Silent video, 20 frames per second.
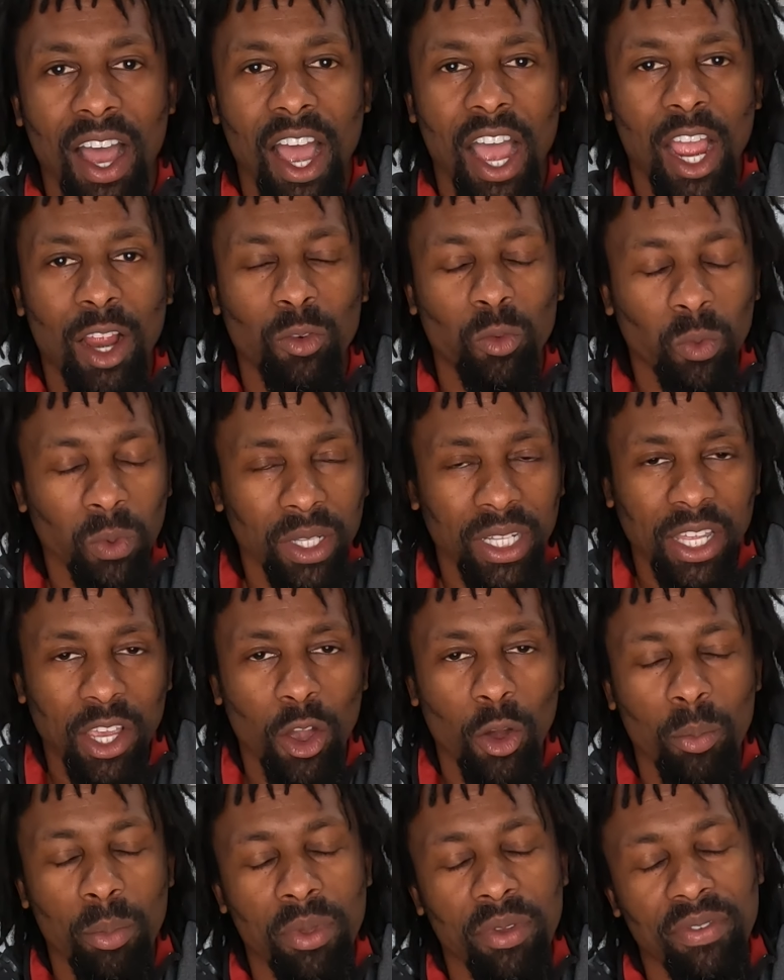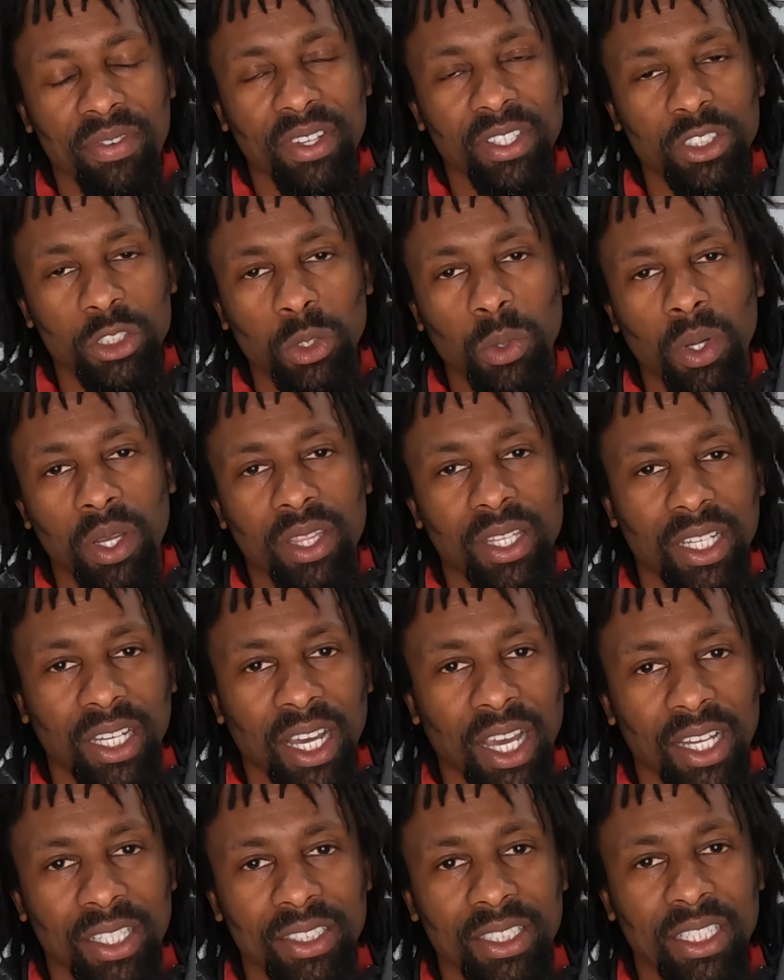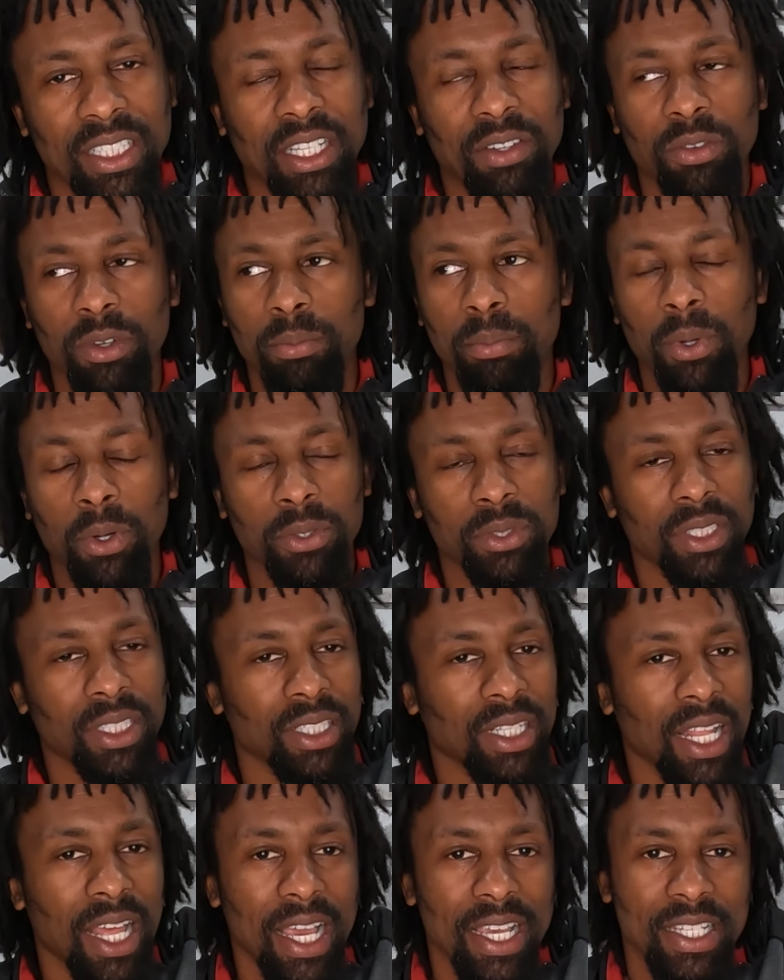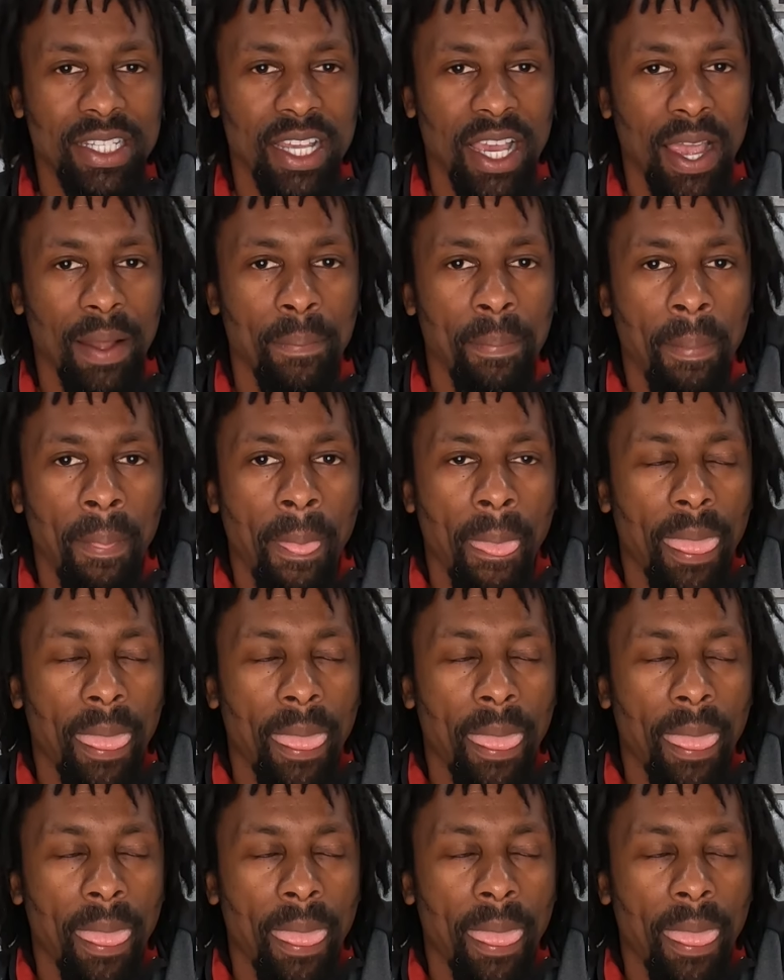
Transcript: I really hope you've enjoyed the content that we posted last time.